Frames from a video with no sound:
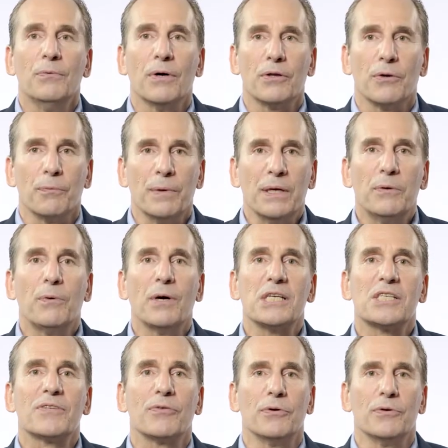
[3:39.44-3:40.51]
where the
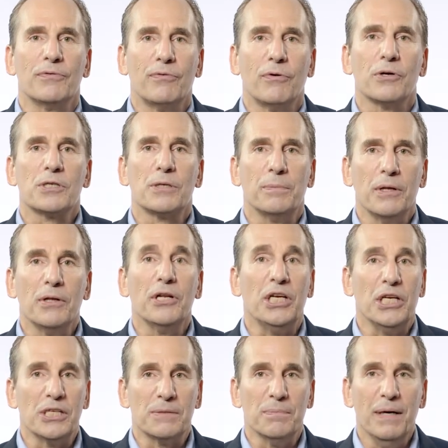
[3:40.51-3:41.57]
request for
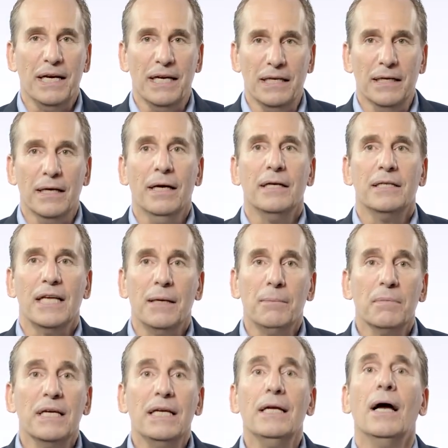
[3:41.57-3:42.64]
enforceability is made,
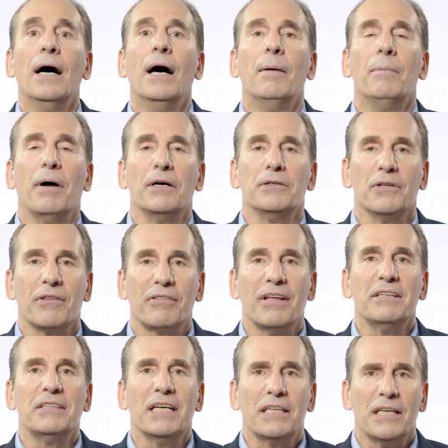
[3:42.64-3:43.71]
namely by an
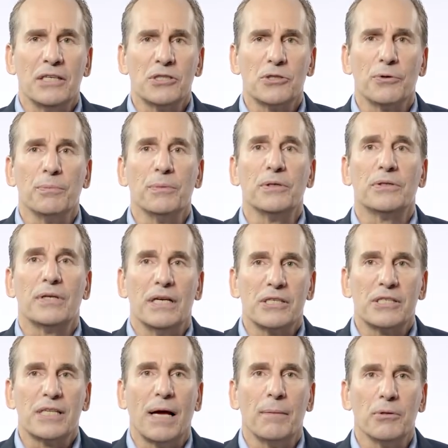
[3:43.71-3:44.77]
authentic instrument
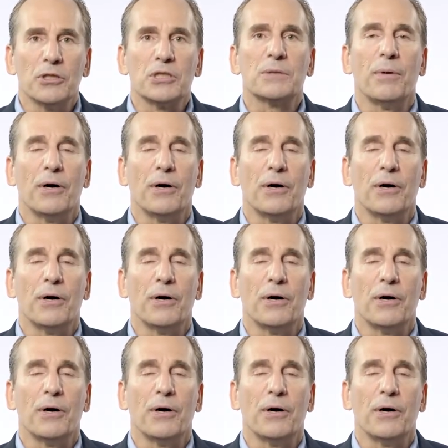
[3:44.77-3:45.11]
established